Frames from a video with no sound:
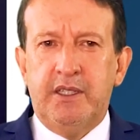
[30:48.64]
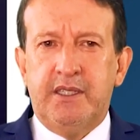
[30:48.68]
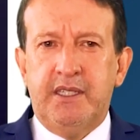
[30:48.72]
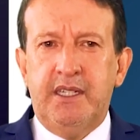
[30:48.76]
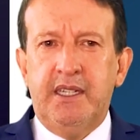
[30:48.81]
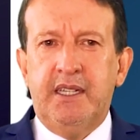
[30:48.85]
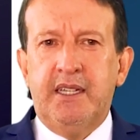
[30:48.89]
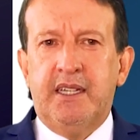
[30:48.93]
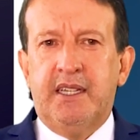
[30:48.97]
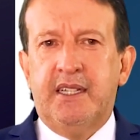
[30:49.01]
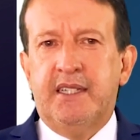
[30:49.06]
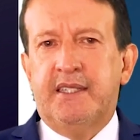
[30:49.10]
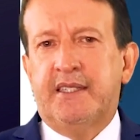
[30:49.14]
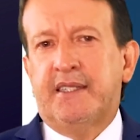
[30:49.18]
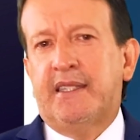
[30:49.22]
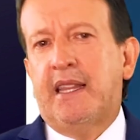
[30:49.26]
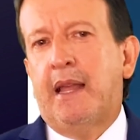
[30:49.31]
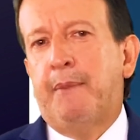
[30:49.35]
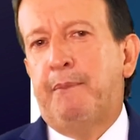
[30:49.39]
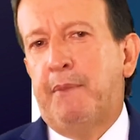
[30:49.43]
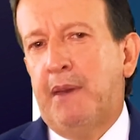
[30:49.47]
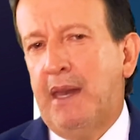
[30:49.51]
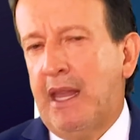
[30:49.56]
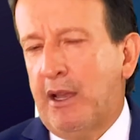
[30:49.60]
because
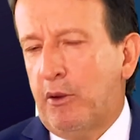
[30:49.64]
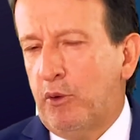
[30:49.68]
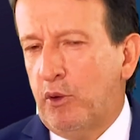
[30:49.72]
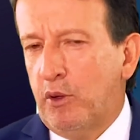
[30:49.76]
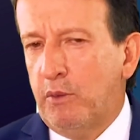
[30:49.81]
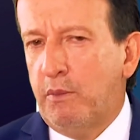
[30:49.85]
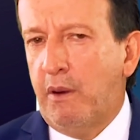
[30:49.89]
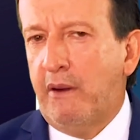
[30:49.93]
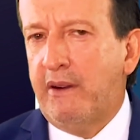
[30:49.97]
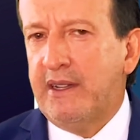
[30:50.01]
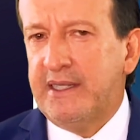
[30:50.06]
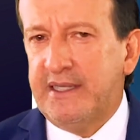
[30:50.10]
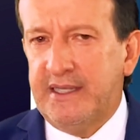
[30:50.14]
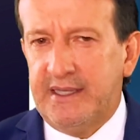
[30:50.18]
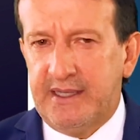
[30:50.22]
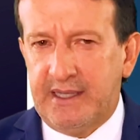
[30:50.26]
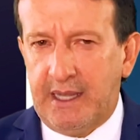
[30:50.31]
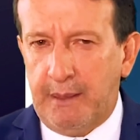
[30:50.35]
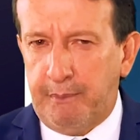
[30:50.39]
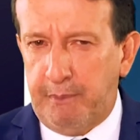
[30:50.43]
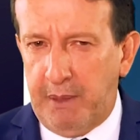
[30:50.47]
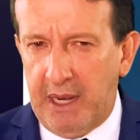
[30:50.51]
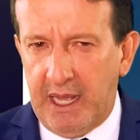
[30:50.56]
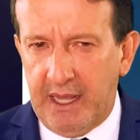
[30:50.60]
it may be that it is
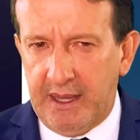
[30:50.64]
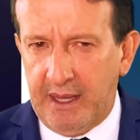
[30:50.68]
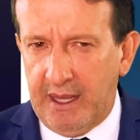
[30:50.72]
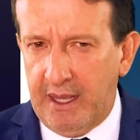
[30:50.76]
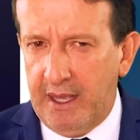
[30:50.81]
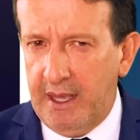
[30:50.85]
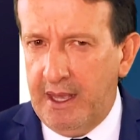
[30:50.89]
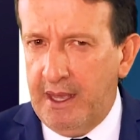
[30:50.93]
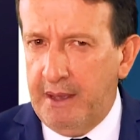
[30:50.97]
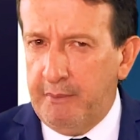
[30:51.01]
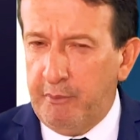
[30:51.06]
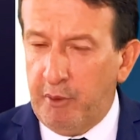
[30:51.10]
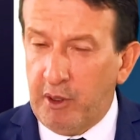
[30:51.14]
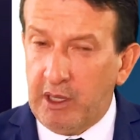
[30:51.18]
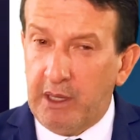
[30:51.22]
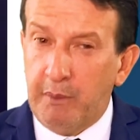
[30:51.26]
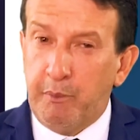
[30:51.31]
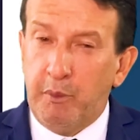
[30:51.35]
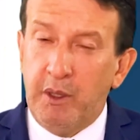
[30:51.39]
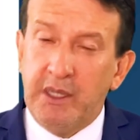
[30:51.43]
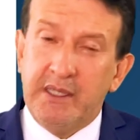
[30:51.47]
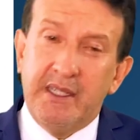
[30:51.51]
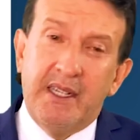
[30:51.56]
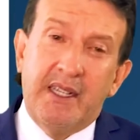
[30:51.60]
flat if we are
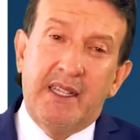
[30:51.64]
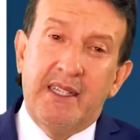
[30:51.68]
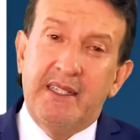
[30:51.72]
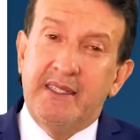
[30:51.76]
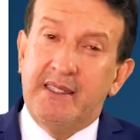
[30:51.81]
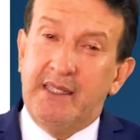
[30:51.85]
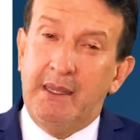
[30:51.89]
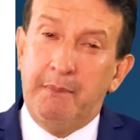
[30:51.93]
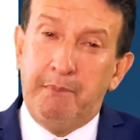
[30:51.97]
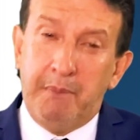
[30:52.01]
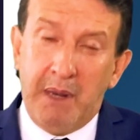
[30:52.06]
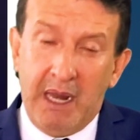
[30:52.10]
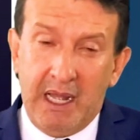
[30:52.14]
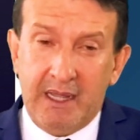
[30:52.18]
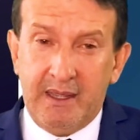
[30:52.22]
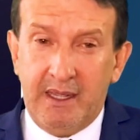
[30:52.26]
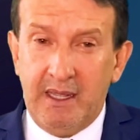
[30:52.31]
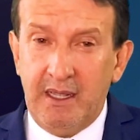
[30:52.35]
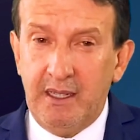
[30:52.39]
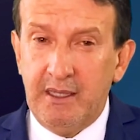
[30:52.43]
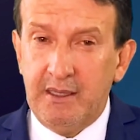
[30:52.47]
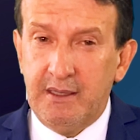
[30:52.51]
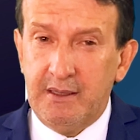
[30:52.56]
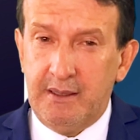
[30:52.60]
talking about the adjustment,
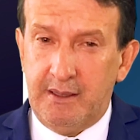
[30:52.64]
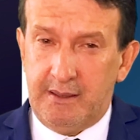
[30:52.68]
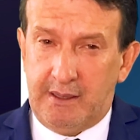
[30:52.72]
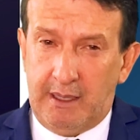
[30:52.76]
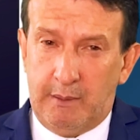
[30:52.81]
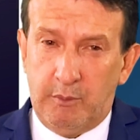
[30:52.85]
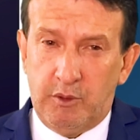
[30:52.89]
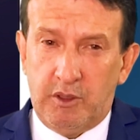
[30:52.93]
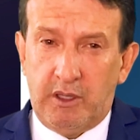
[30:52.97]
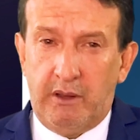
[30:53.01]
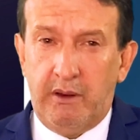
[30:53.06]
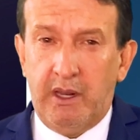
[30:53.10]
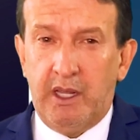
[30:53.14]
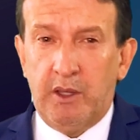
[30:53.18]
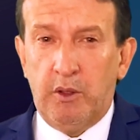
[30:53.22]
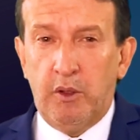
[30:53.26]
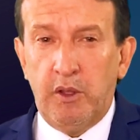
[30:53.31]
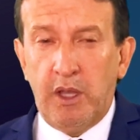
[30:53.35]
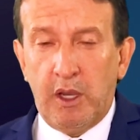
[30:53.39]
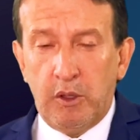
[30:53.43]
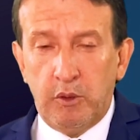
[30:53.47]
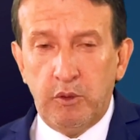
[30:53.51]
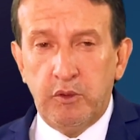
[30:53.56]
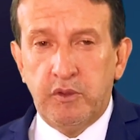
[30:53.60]
or it may be
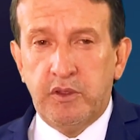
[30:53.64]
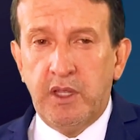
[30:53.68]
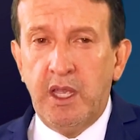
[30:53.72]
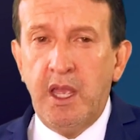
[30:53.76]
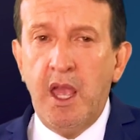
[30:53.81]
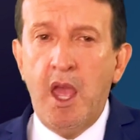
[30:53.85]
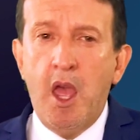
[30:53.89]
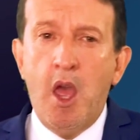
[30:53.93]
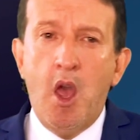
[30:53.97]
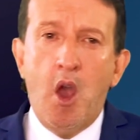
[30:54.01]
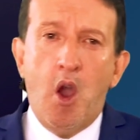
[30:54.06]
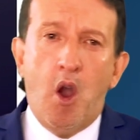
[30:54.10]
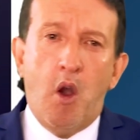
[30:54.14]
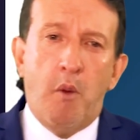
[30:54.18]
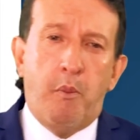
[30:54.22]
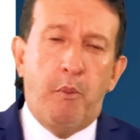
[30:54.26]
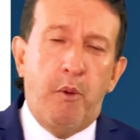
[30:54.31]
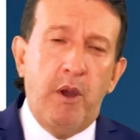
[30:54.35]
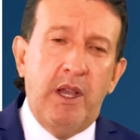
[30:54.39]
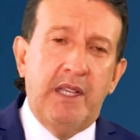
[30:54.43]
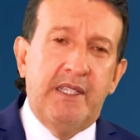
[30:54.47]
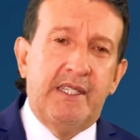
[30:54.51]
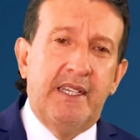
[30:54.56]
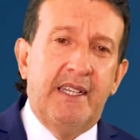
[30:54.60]
that it is
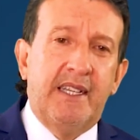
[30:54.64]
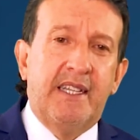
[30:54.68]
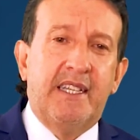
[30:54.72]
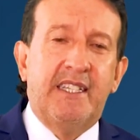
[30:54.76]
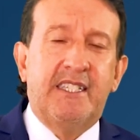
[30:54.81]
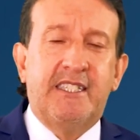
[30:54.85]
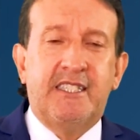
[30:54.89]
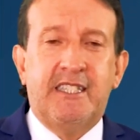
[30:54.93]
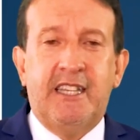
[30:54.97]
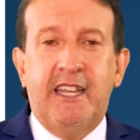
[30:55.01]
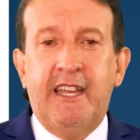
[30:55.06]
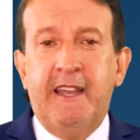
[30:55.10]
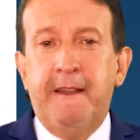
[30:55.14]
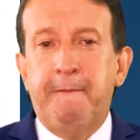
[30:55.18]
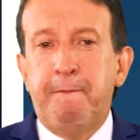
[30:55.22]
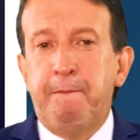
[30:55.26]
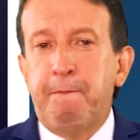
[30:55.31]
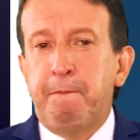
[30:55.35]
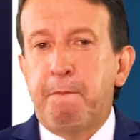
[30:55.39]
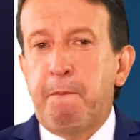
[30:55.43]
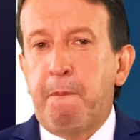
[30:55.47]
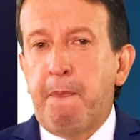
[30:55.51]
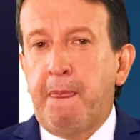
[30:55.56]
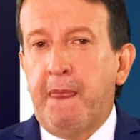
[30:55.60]
adjusted because
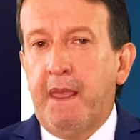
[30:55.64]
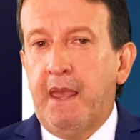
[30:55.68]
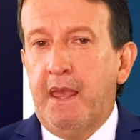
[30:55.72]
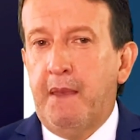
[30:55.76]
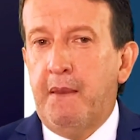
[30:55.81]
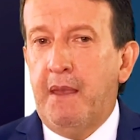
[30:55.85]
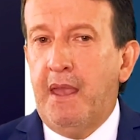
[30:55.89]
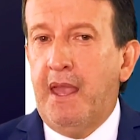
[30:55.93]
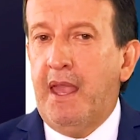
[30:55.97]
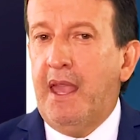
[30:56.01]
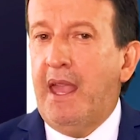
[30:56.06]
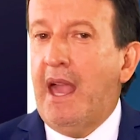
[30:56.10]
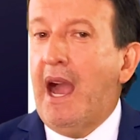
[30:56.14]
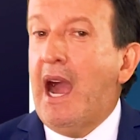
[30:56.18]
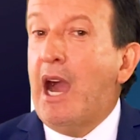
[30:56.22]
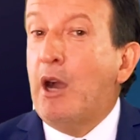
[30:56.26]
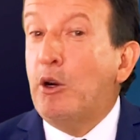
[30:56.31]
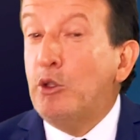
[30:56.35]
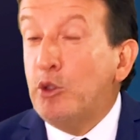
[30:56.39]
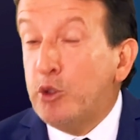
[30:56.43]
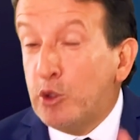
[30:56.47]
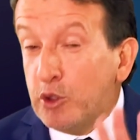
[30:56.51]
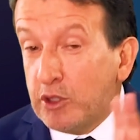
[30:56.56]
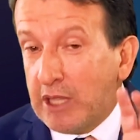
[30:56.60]
we are talking
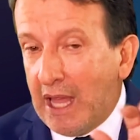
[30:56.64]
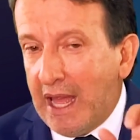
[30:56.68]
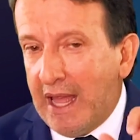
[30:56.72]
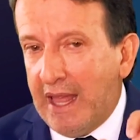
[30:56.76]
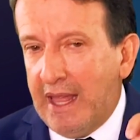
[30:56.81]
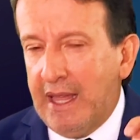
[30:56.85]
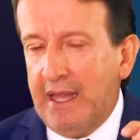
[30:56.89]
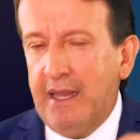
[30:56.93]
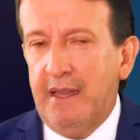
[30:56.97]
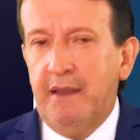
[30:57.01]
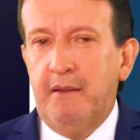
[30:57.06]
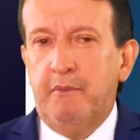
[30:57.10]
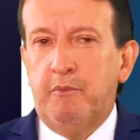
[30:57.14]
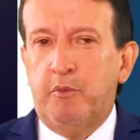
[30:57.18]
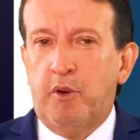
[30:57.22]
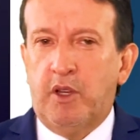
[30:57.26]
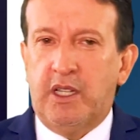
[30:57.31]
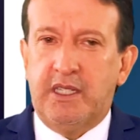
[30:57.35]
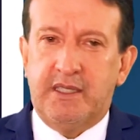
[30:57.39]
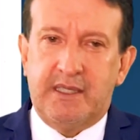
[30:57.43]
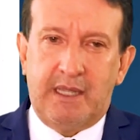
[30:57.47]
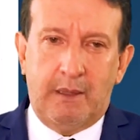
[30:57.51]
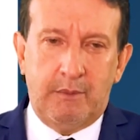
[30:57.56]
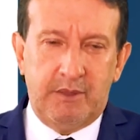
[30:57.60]
about flattening.
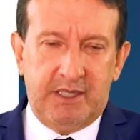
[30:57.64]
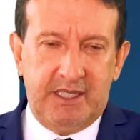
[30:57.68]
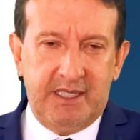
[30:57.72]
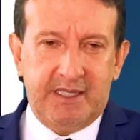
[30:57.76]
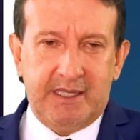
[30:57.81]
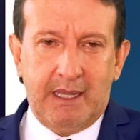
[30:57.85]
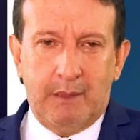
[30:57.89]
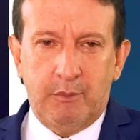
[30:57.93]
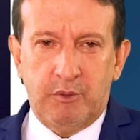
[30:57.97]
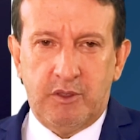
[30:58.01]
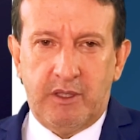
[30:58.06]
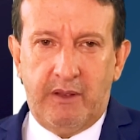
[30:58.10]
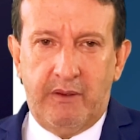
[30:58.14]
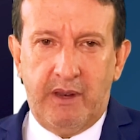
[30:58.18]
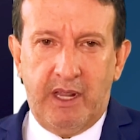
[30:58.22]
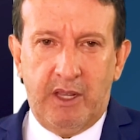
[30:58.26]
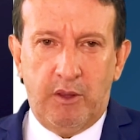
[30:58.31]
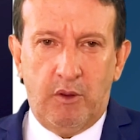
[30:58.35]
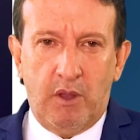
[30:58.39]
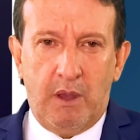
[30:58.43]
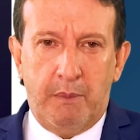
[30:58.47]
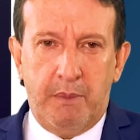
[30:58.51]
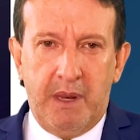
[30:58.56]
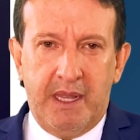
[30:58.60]
Then it is much
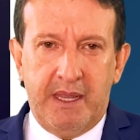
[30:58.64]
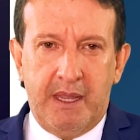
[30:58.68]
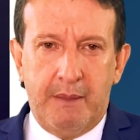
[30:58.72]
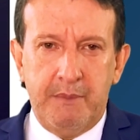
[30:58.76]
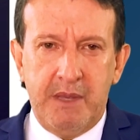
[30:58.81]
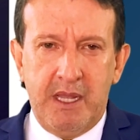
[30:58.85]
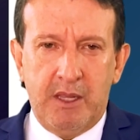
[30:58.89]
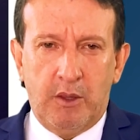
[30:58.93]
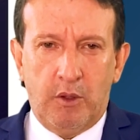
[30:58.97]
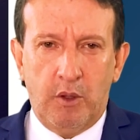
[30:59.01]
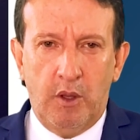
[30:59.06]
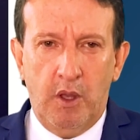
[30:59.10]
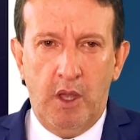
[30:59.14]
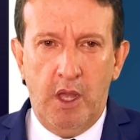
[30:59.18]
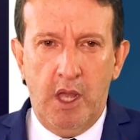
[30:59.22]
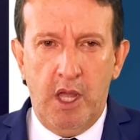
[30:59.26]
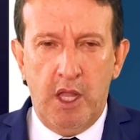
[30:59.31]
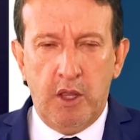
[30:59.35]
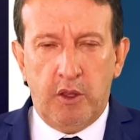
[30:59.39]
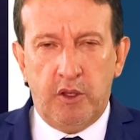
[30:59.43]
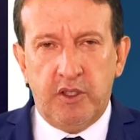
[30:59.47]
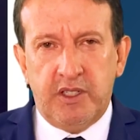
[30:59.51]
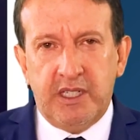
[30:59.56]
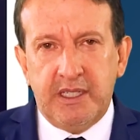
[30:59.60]
easier when trying to
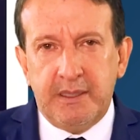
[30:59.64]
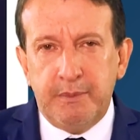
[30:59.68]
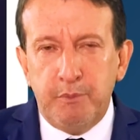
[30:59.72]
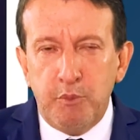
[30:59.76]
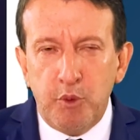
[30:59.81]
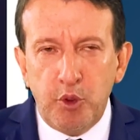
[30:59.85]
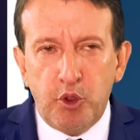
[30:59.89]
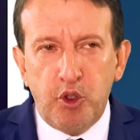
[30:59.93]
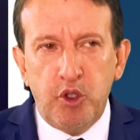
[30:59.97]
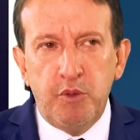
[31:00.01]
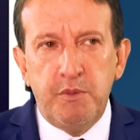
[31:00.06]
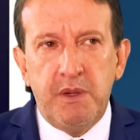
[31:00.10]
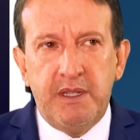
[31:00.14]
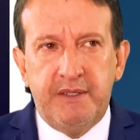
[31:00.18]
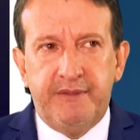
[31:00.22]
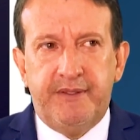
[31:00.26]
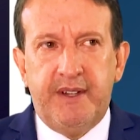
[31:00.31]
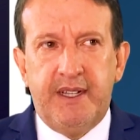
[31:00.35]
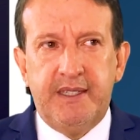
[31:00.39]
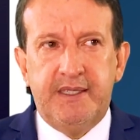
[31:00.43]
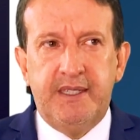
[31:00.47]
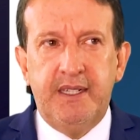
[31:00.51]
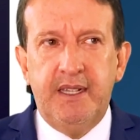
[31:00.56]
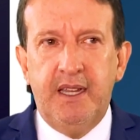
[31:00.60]
understand the
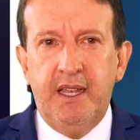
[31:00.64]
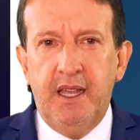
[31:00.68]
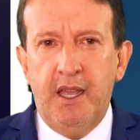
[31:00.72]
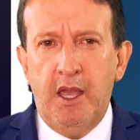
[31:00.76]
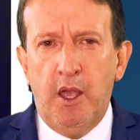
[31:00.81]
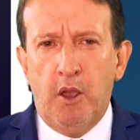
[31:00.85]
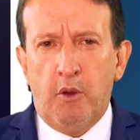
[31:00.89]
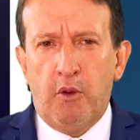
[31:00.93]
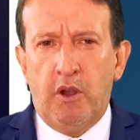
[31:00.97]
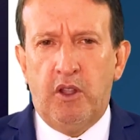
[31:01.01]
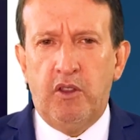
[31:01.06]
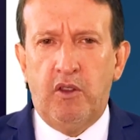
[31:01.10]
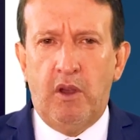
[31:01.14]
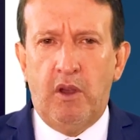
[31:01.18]
handling, and the same